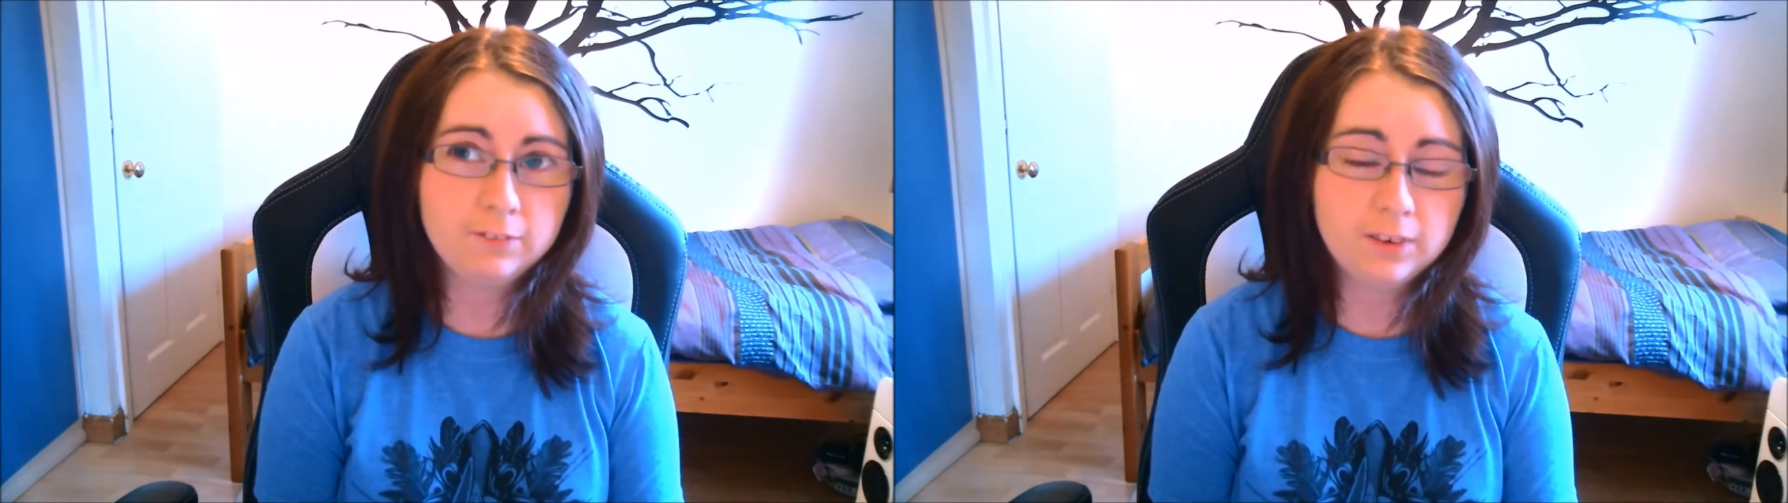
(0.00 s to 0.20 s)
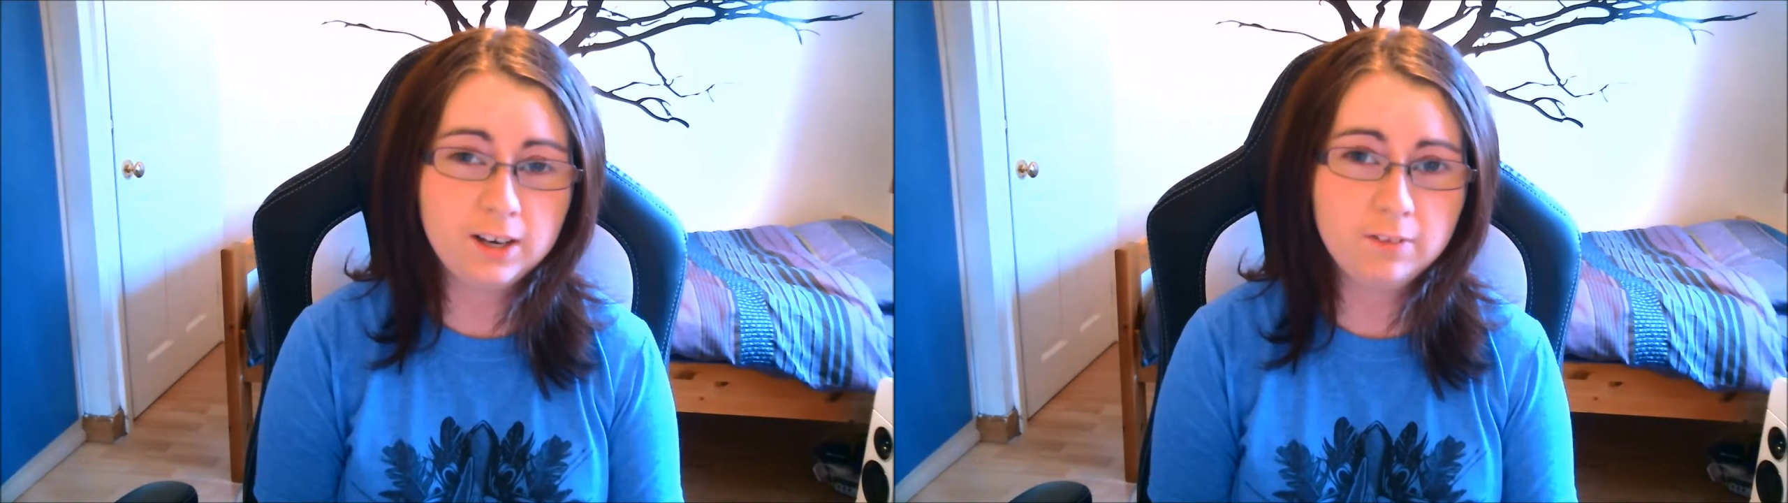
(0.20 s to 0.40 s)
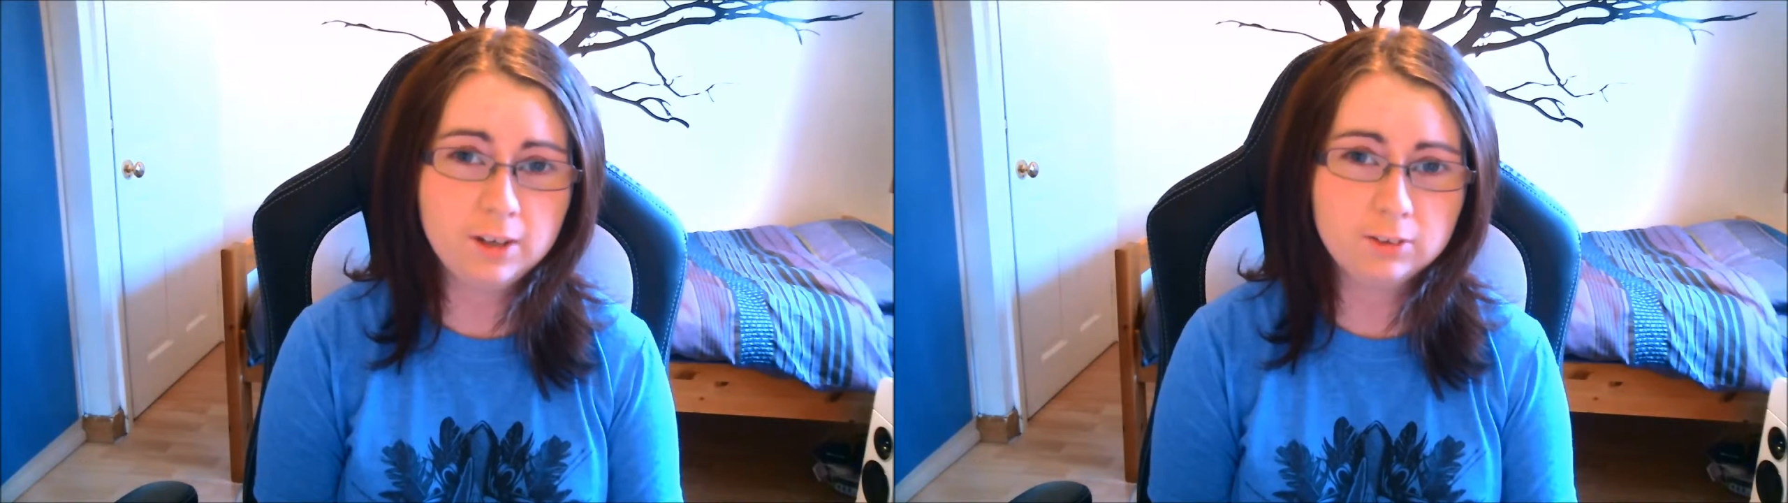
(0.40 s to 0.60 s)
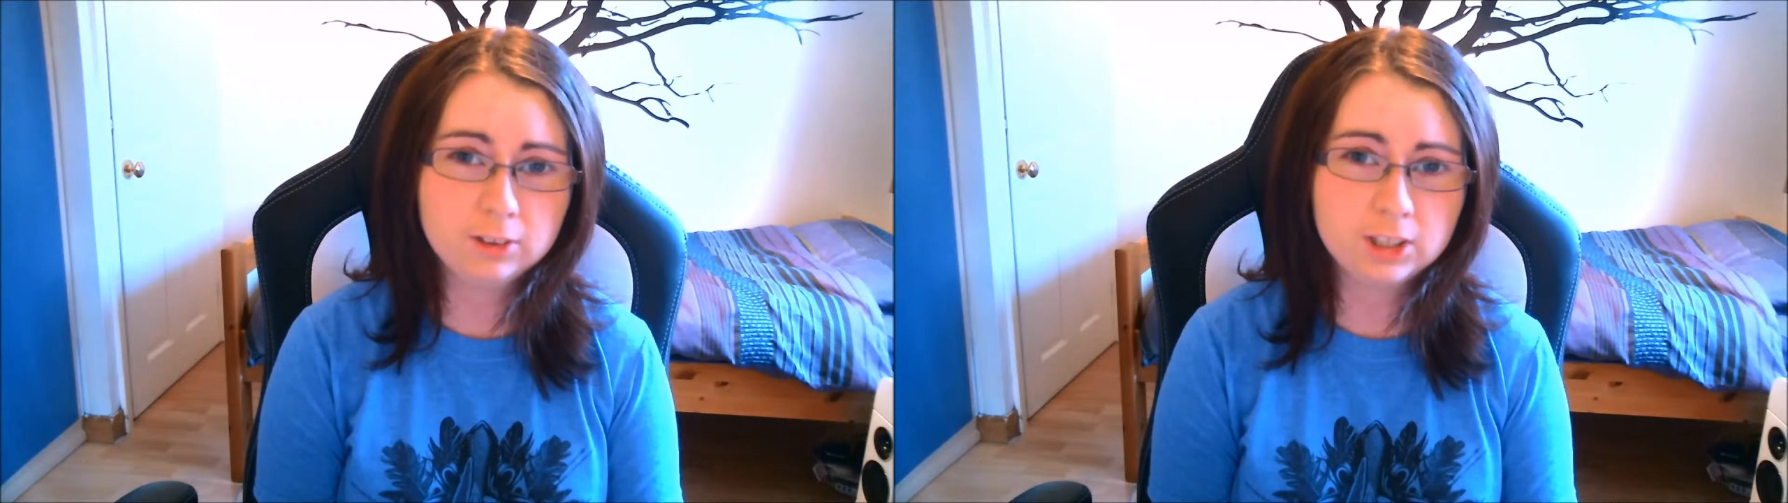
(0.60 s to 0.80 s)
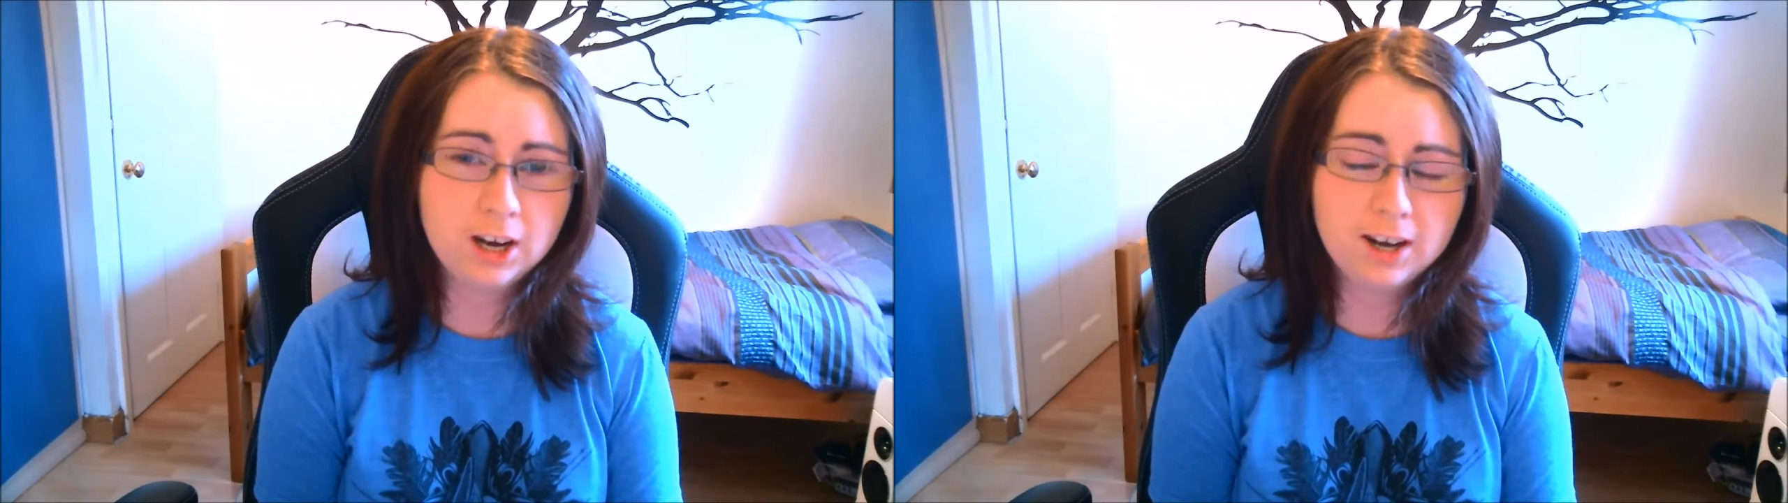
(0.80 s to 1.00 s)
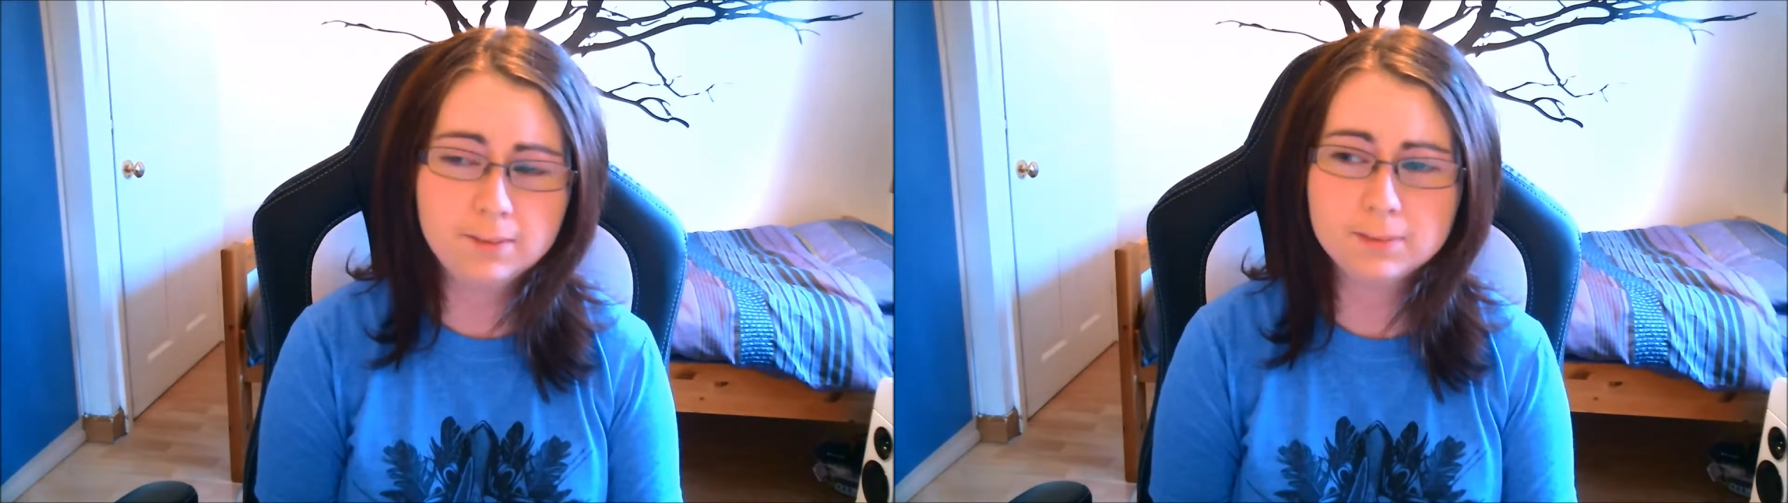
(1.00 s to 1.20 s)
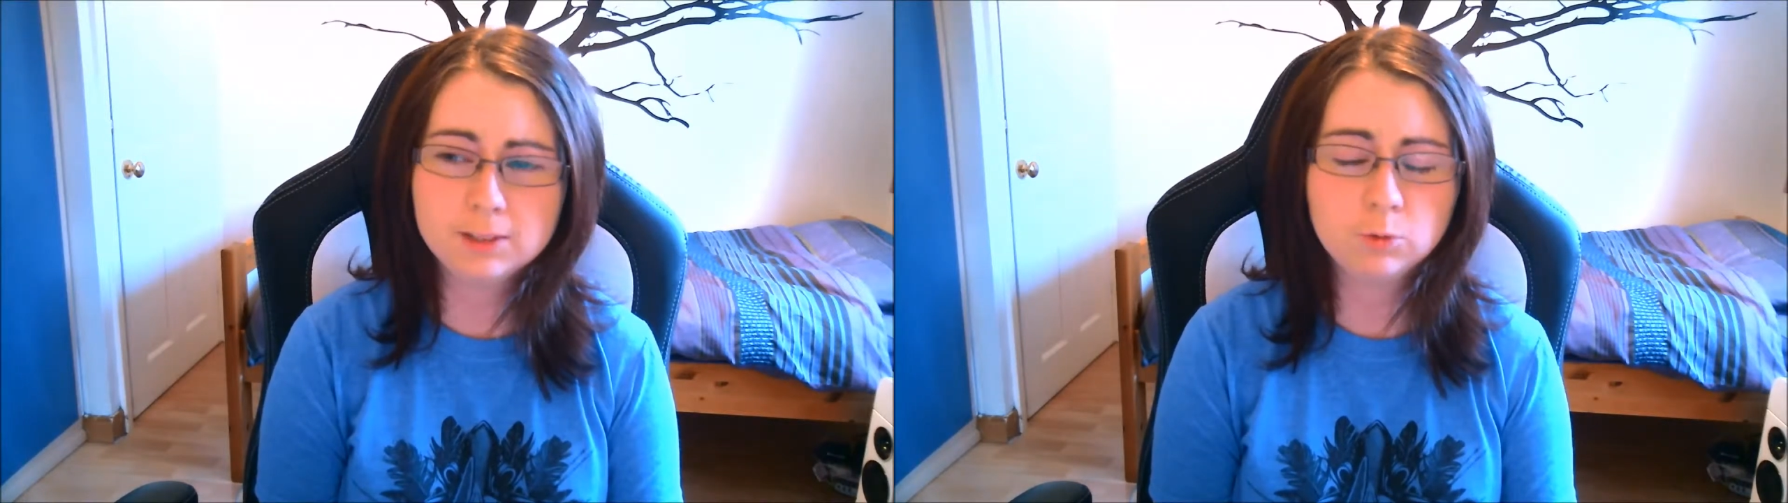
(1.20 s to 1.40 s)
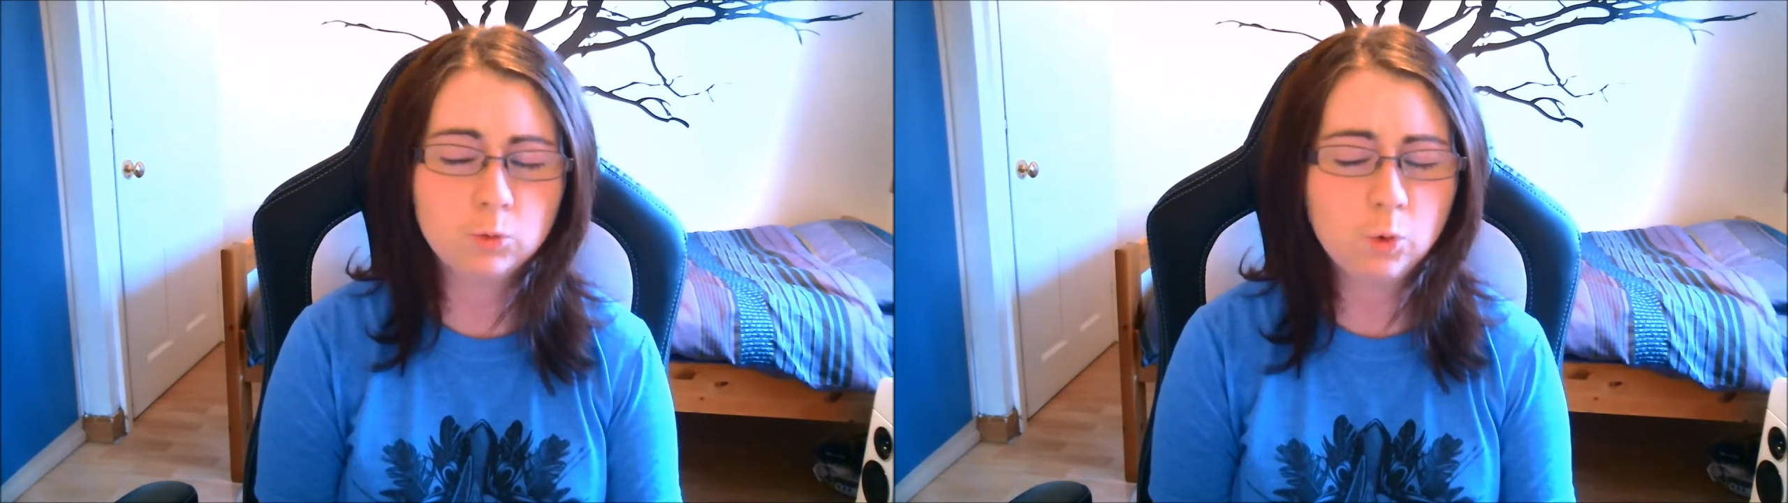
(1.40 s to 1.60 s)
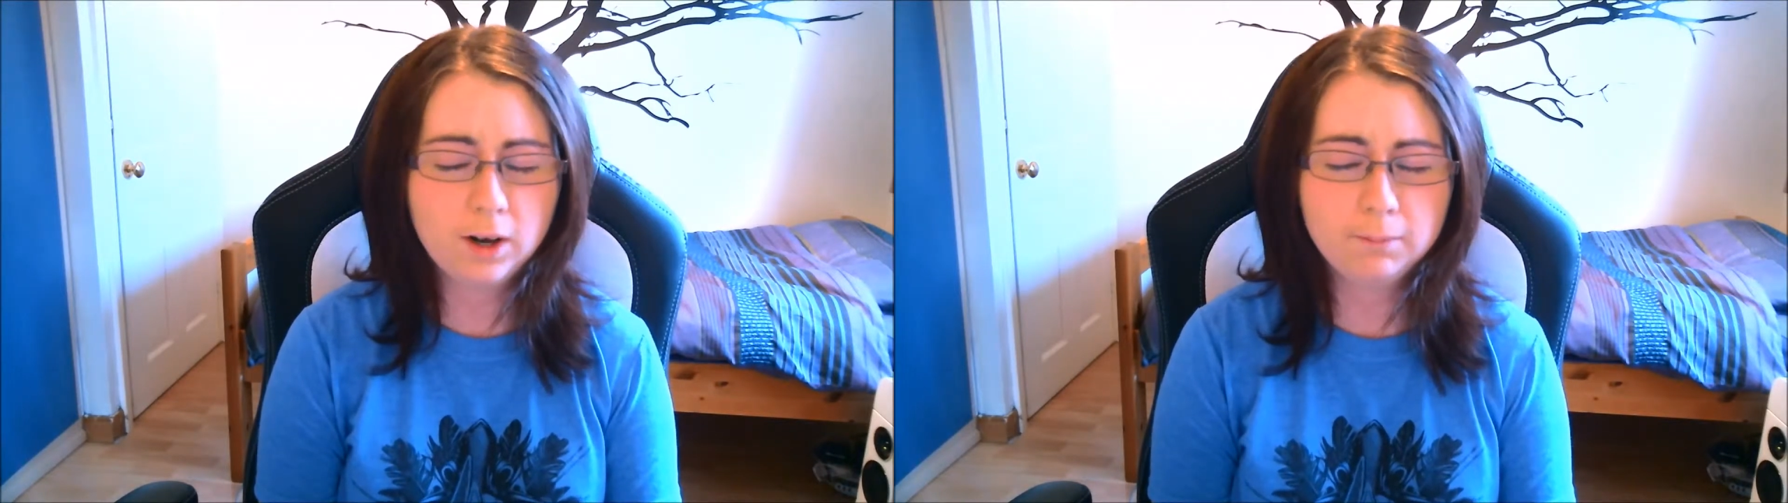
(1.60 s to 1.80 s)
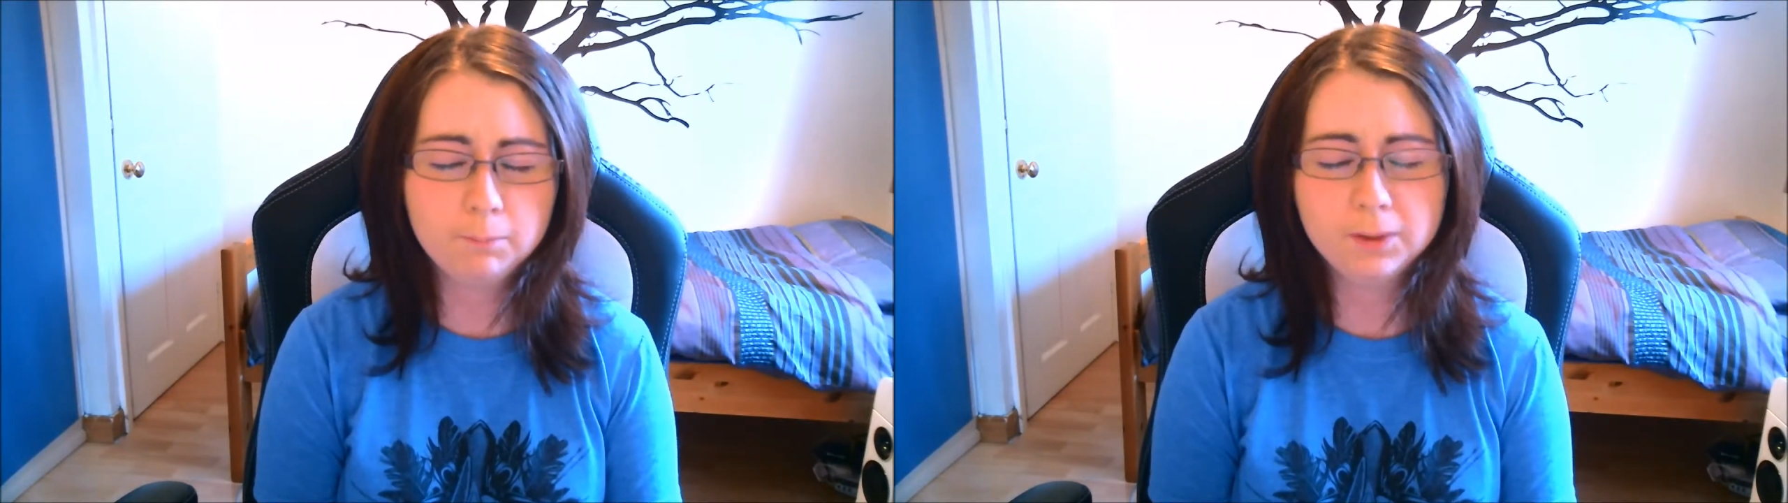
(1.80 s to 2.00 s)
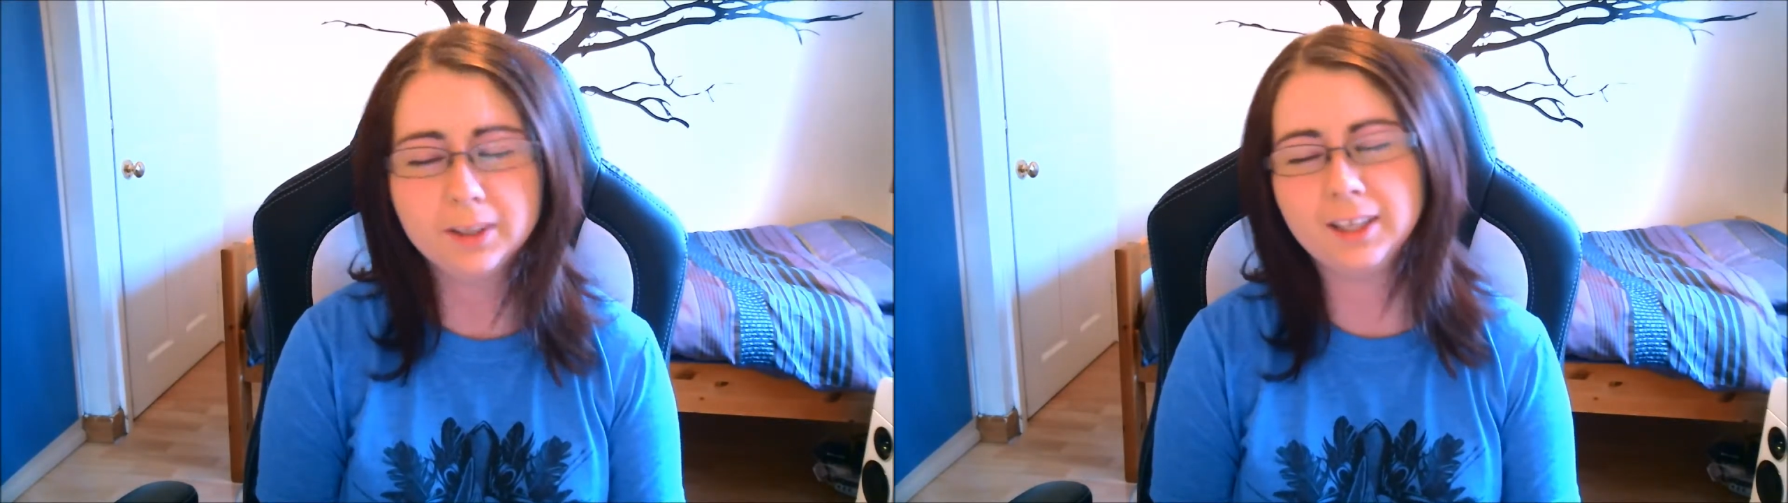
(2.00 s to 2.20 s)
500 times in one book,